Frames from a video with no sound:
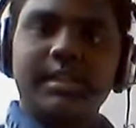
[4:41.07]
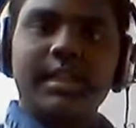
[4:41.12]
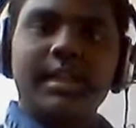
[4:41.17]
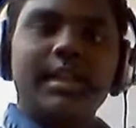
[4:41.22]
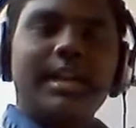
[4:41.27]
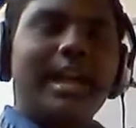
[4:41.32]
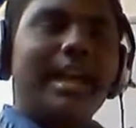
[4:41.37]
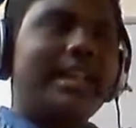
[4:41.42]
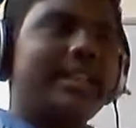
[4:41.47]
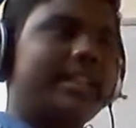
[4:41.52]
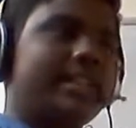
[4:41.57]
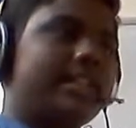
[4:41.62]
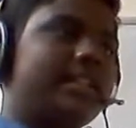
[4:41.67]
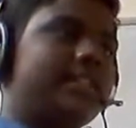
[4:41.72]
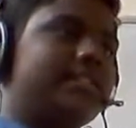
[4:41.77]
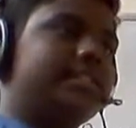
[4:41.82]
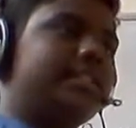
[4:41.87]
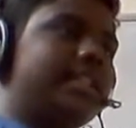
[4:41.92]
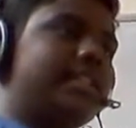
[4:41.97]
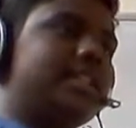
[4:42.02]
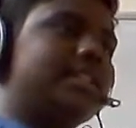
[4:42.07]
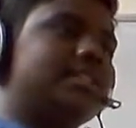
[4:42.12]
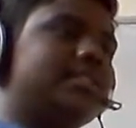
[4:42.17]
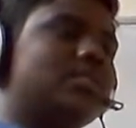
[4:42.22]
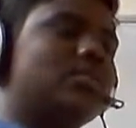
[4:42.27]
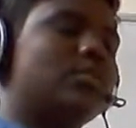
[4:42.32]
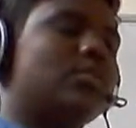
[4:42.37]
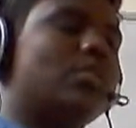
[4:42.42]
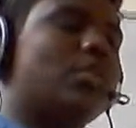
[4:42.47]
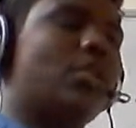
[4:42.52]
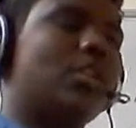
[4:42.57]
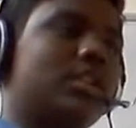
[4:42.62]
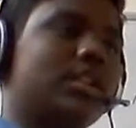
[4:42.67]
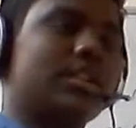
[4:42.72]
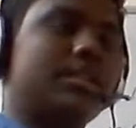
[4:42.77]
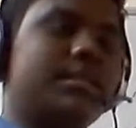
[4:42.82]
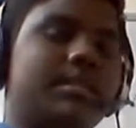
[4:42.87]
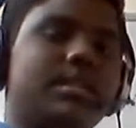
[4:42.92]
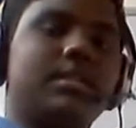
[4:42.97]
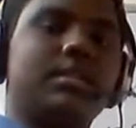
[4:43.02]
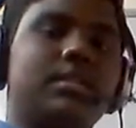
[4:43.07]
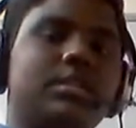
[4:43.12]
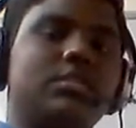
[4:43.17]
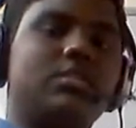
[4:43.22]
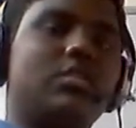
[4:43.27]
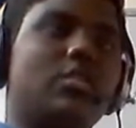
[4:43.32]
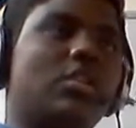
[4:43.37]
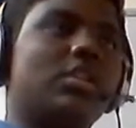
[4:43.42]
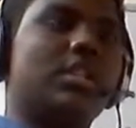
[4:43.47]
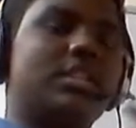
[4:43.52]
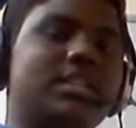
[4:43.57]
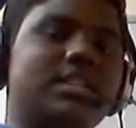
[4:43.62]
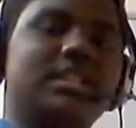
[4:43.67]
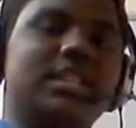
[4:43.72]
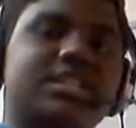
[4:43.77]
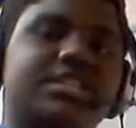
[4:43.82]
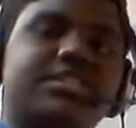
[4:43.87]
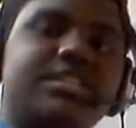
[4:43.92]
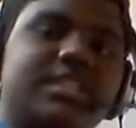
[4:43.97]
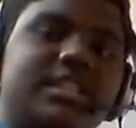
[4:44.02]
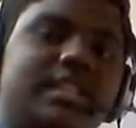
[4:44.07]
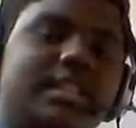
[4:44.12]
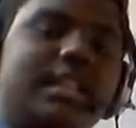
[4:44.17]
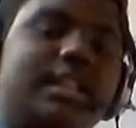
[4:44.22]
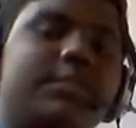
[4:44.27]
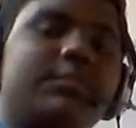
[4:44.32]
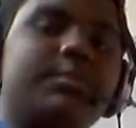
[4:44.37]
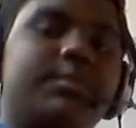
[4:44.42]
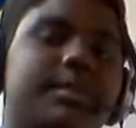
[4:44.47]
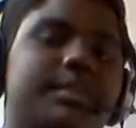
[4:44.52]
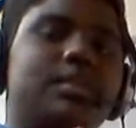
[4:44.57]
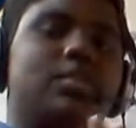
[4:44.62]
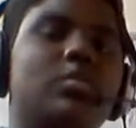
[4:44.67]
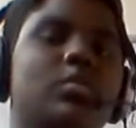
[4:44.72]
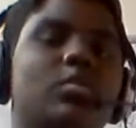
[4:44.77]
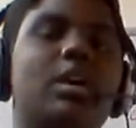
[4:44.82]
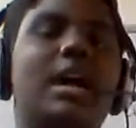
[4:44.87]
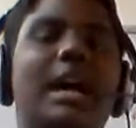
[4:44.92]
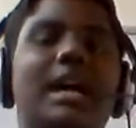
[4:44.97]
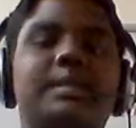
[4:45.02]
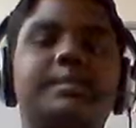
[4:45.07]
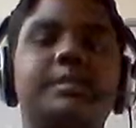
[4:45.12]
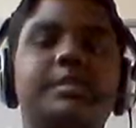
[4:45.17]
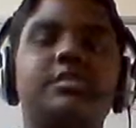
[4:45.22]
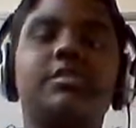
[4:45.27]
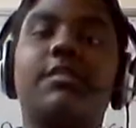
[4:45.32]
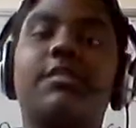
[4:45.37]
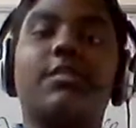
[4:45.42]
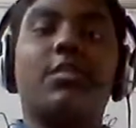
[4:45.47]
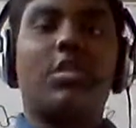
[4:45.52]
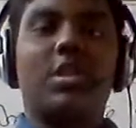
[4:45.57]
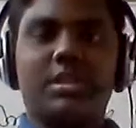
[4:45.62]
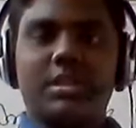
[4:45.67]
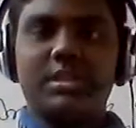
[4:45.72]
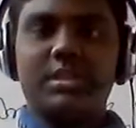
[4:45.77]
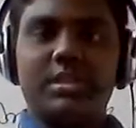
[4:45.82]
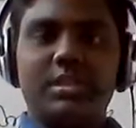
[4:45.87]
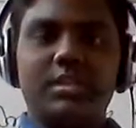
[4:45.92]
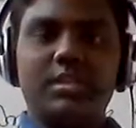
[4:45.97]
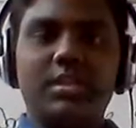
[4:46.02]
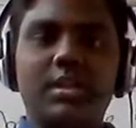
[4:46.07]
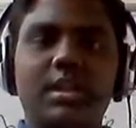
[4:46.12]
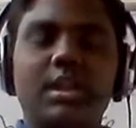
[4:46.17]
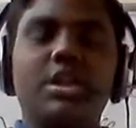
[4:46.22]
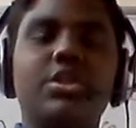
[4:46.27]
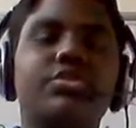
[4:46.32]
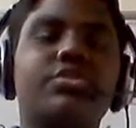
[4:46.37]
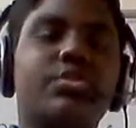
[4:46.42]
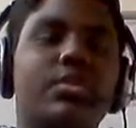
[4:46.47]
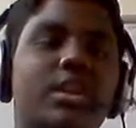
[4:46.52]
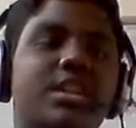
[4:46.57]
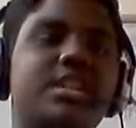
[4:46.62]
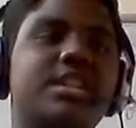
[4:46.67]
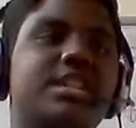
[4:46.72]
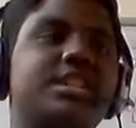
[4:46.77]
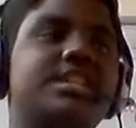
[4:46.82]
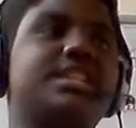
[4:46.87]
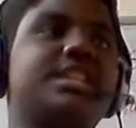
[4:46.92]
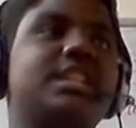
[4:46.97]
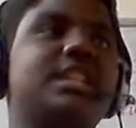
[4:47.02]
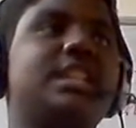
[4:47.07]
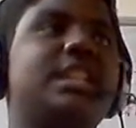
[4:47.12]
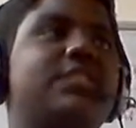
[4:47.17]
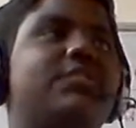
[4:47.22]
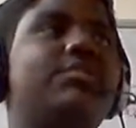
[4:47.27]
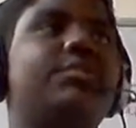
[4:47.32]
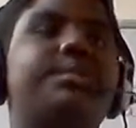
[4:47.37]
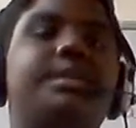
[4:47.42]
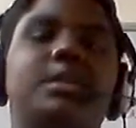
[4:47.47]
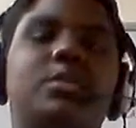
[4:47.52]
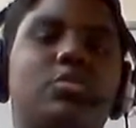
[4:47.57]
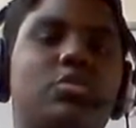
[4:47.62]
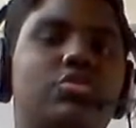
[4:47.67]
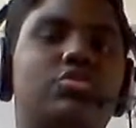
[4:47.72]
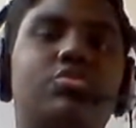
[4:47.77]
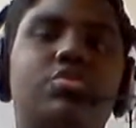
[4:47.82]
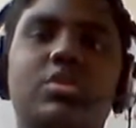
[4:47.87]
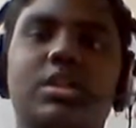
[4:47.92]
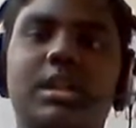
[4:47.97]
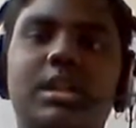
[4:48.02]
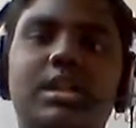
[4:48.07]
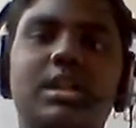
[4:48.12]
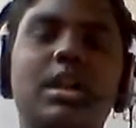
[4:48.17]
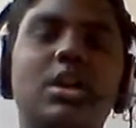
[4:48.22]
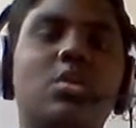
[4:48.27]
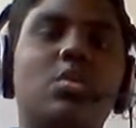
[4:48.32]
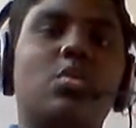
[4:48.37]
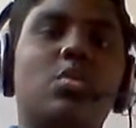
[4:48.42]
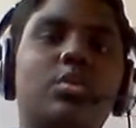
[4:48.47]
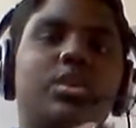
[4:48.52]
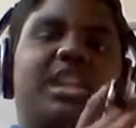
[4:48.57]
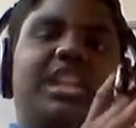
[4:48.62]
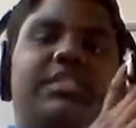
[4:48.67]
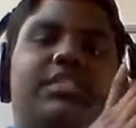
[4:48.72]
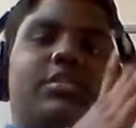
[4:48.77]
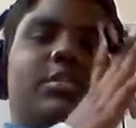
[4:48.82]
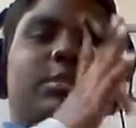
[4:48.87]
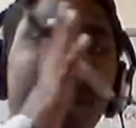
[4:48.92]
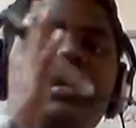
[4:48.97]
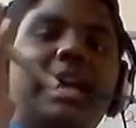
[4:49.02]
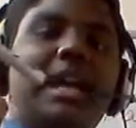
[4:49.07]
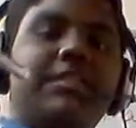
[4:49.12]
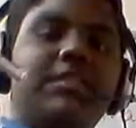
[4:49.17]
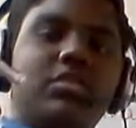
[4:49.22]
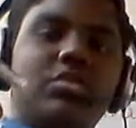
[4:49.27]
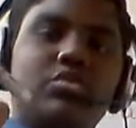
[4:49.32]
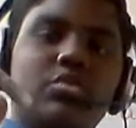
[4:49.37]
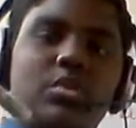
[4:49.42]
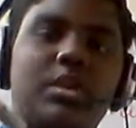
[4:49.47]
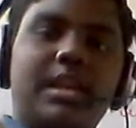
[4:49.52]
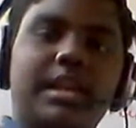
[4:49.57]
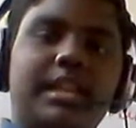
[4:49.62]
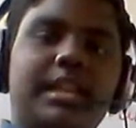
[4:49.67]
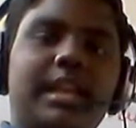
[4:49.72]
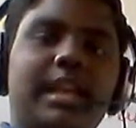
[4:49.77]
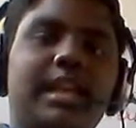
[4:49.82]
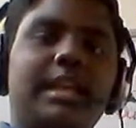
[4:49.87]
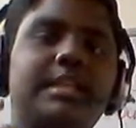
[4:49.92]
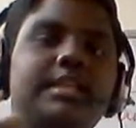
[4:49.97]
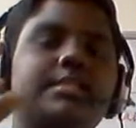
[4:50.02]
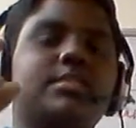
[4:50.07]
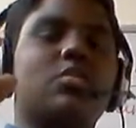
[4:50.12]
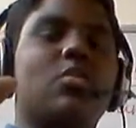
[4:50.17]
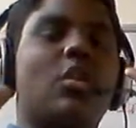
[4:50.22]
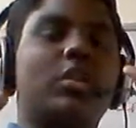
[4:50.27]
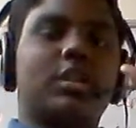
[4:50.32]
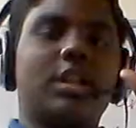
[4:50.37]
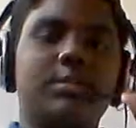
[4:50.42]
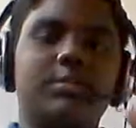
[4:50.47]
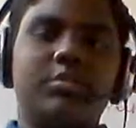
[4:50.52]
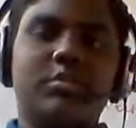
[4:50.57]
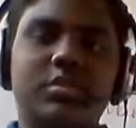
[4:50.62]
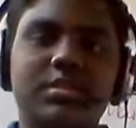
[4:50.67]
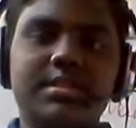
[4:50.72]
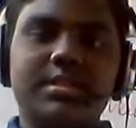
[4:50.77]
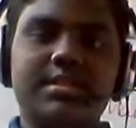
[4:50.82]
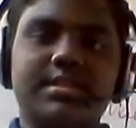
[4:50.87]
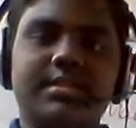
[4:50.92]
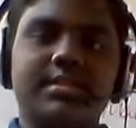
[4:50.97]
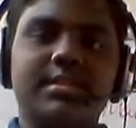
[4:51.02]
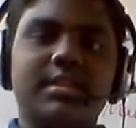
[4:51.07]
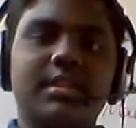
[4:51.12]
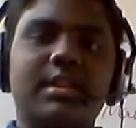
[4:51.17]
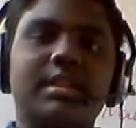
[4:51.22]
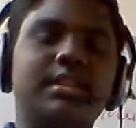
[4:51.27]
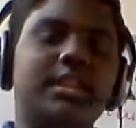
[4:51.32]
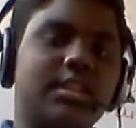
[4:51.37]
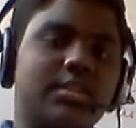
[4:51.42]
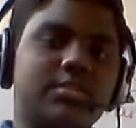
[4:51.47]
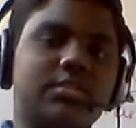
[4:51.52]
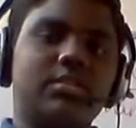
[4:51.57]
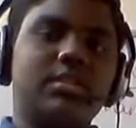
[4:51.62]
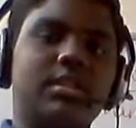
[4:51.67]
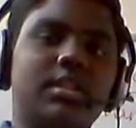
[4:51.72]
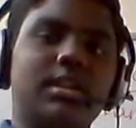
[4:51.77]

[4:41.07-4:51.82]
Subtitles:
And then if there is no cotton industry, then there will be no garments of cotton. Sugar industry, there will be no sugar, only we will be having sugar canes, cotton bolls. That's all.